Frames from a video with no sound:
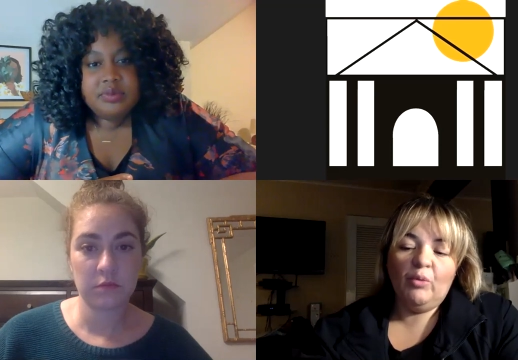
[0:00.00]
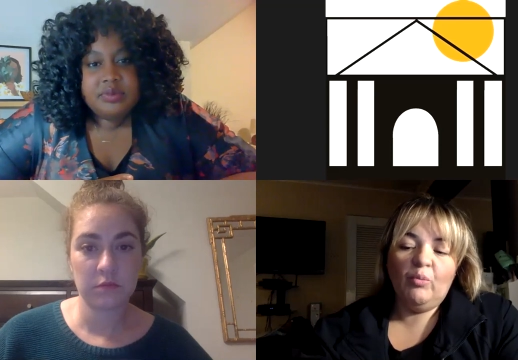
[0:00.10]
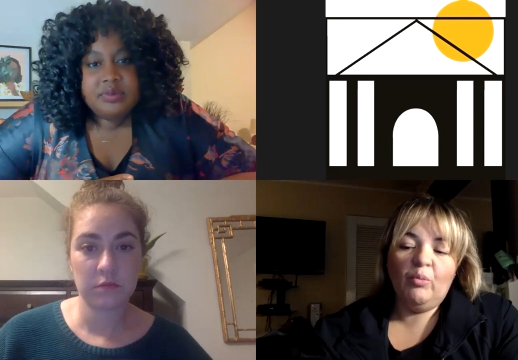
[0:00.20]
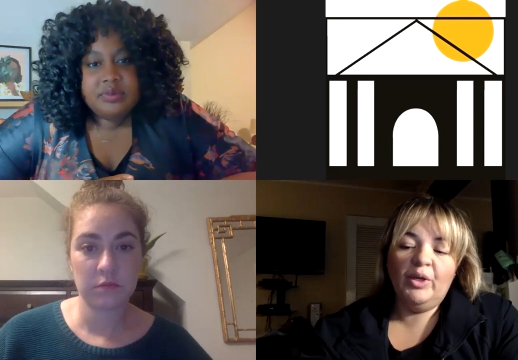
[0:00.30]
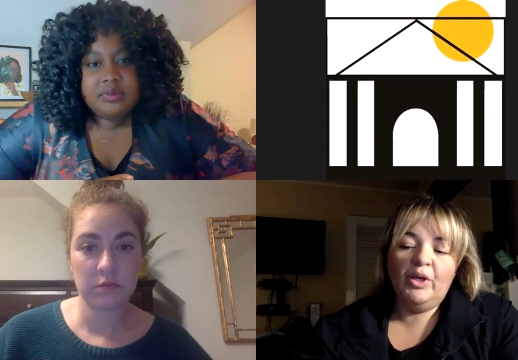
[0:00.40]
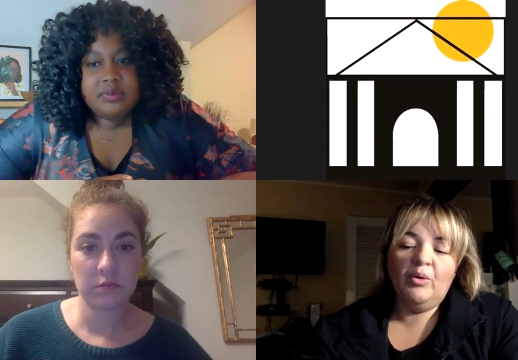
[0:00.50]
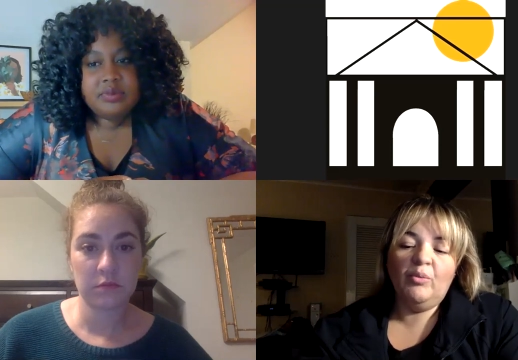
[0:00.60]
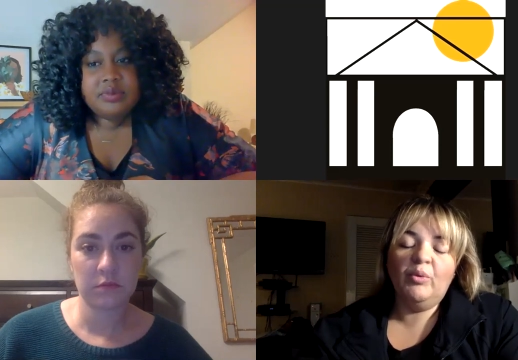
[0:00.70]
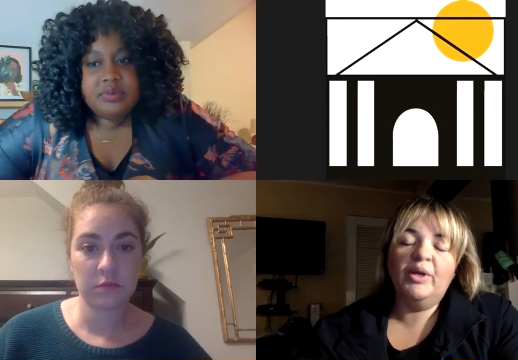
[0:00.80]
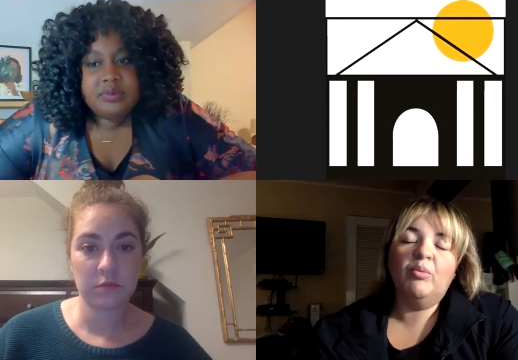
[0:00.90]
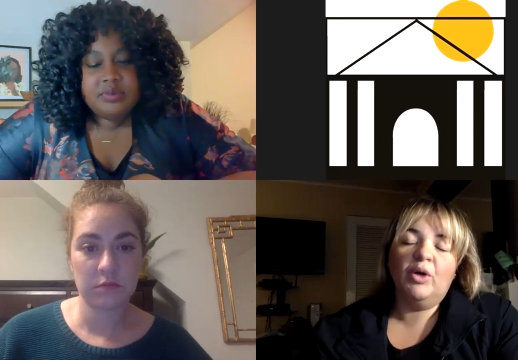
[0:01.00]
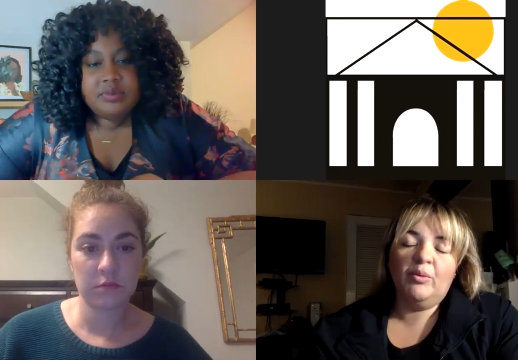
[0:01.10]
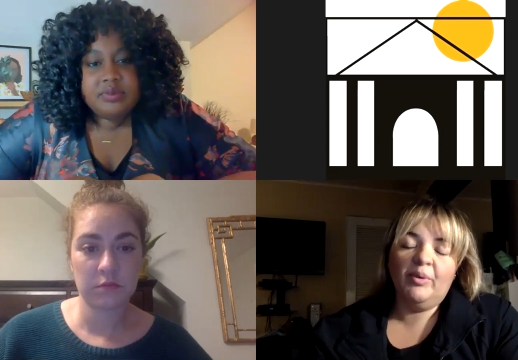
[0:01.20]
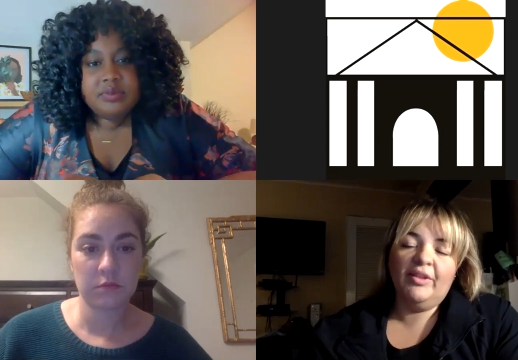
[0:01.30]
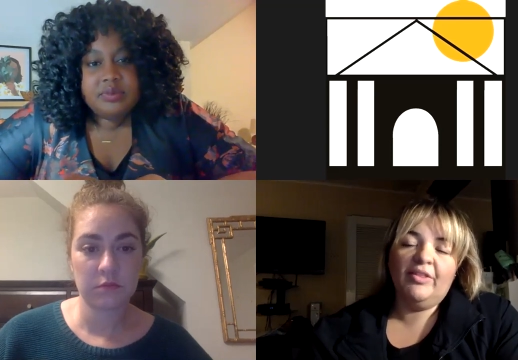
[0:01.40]
Speaker 1: we don't, we
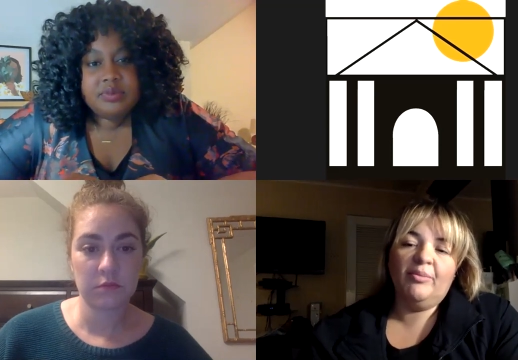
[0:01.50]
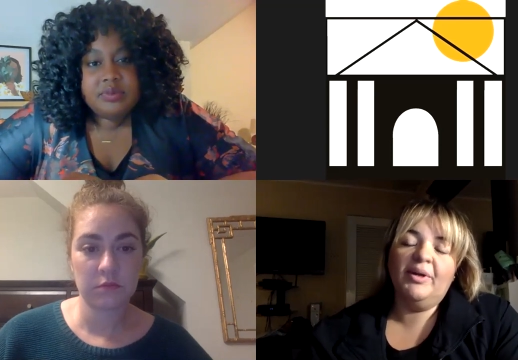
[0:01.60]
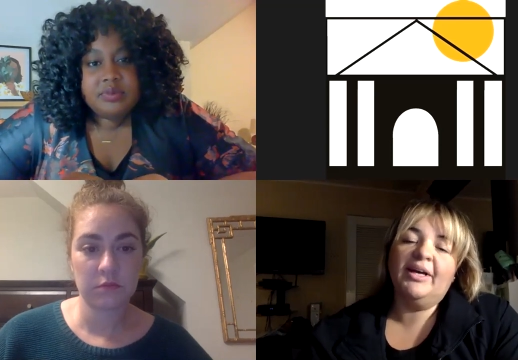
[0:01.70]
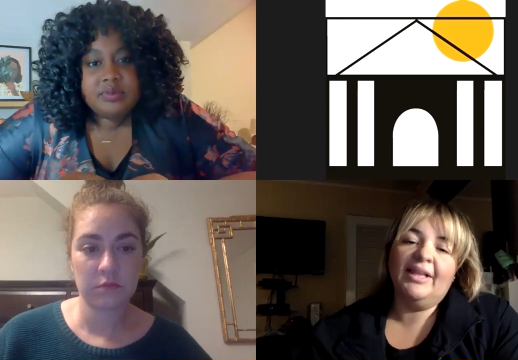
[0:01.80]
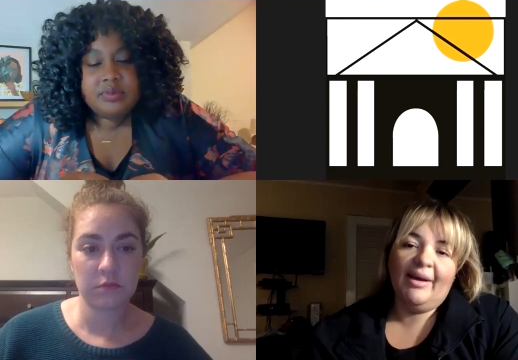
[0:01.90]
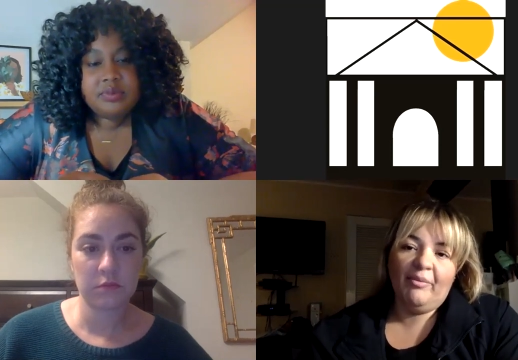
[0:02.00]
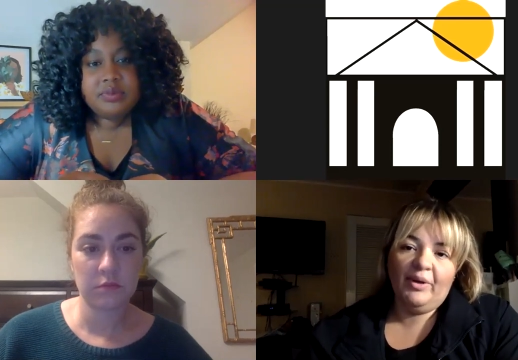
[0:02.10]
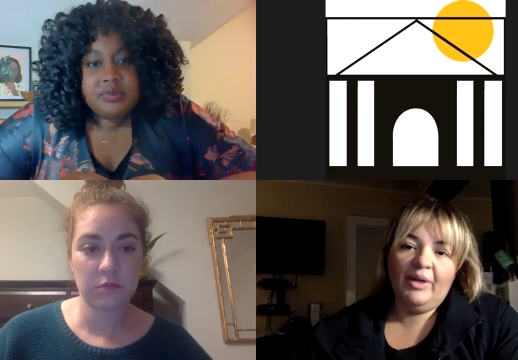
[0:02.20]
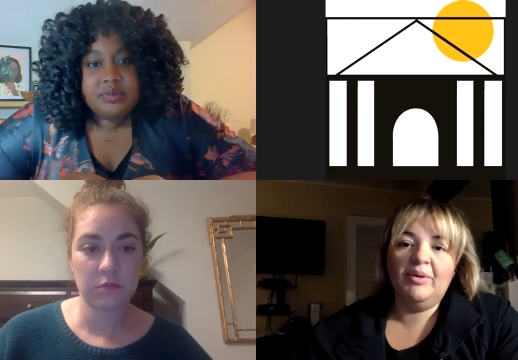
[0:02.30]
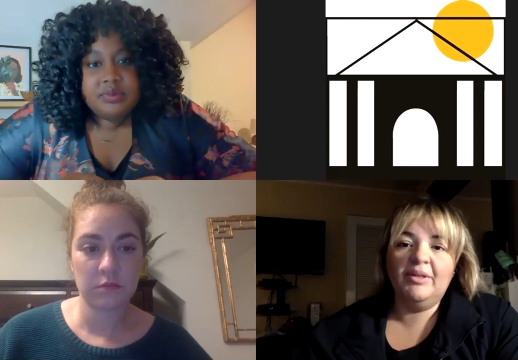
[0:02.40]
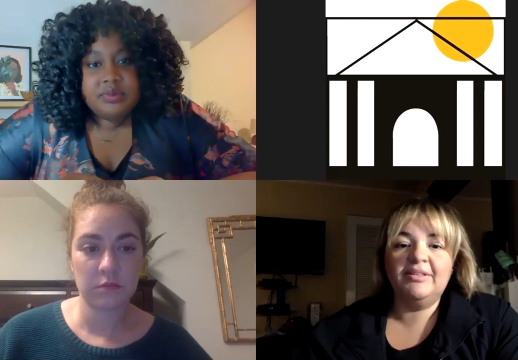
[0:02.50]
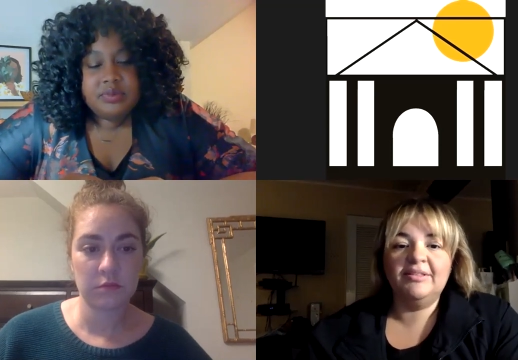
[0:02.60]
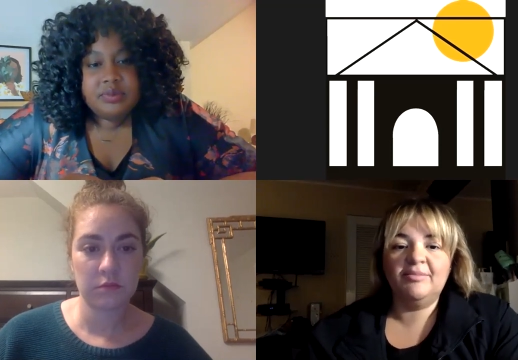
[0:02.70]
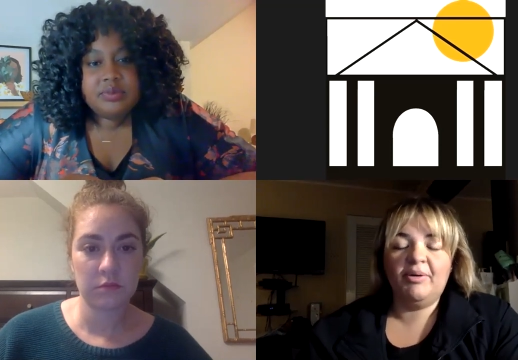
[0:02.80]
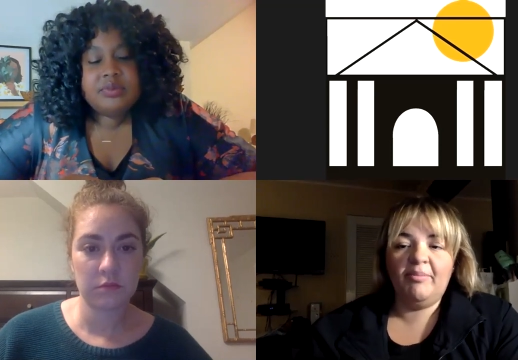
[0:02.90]
work with, we collaborate with the
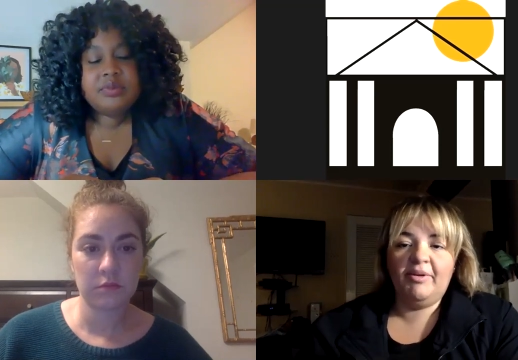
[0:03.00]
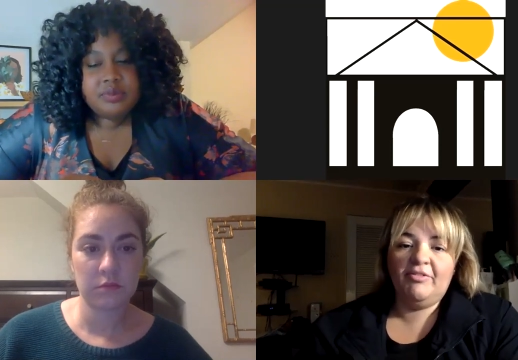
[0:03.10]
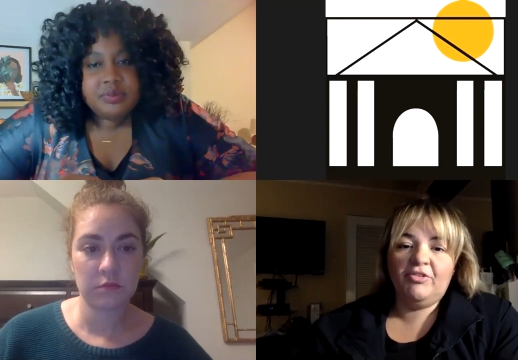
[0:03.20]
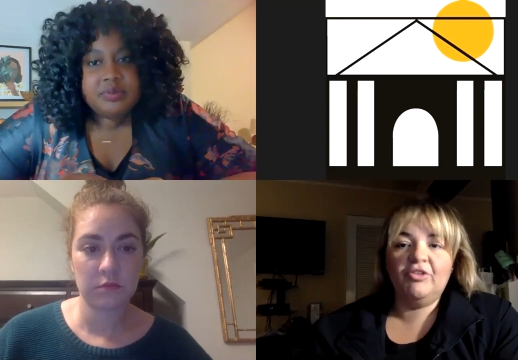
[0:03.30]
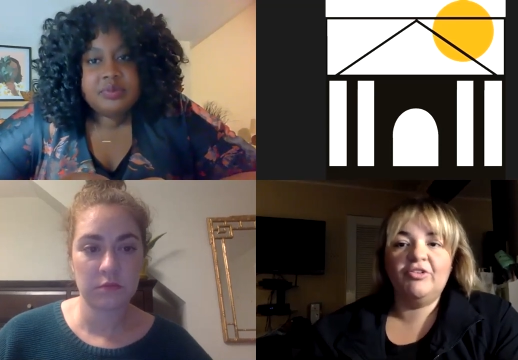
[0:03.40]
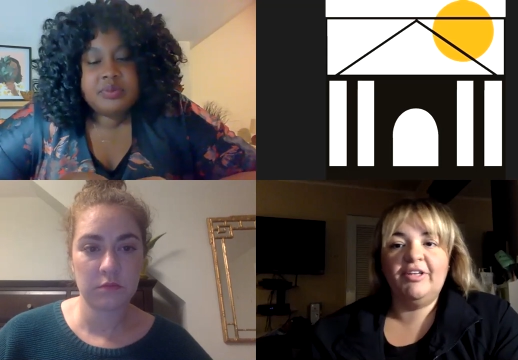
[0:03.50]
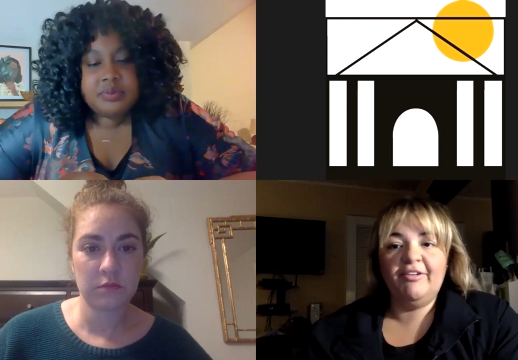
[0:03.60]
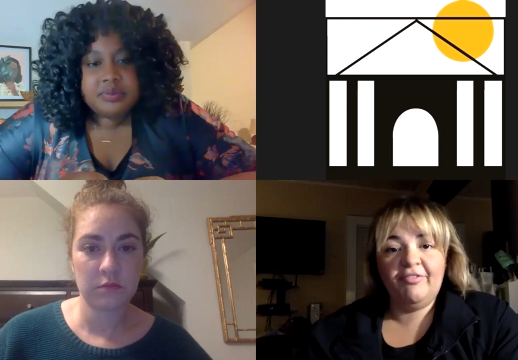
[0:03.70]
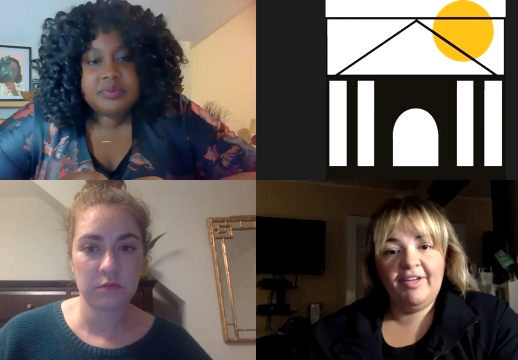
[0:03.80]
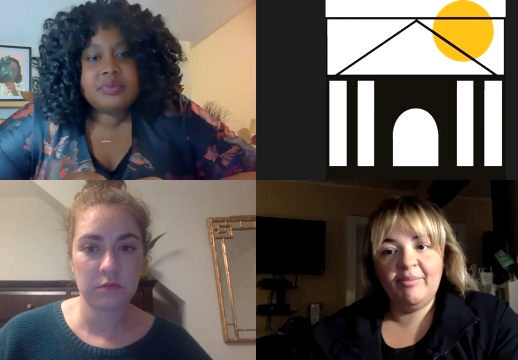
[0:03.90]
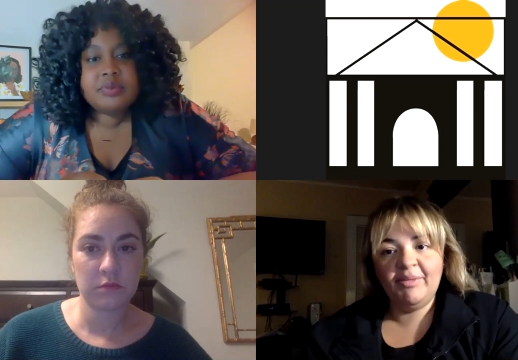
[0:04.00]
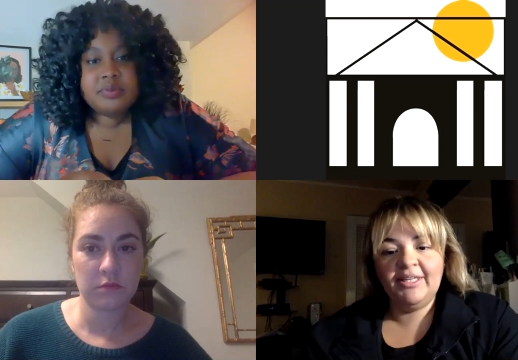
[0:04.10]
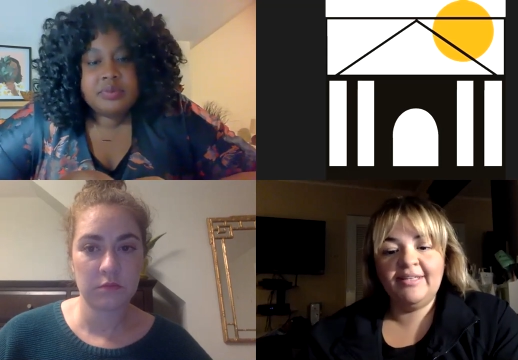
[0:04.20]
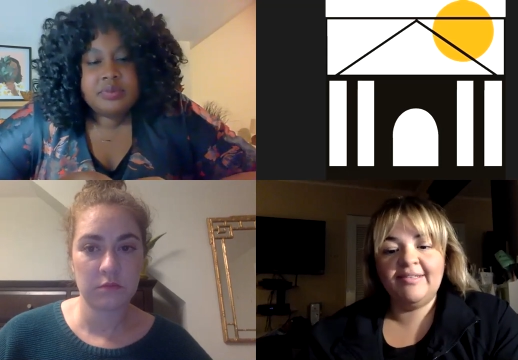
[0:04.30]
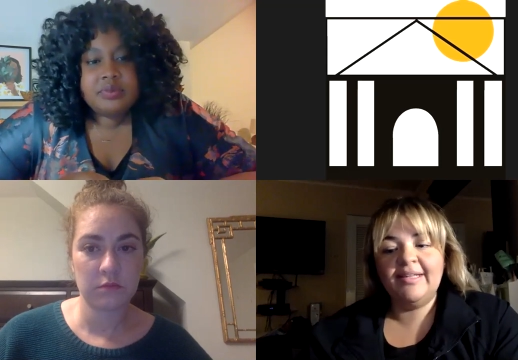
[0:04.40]
Department of Children and
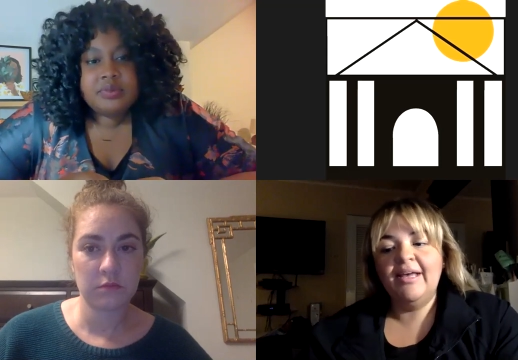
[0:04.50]
Families.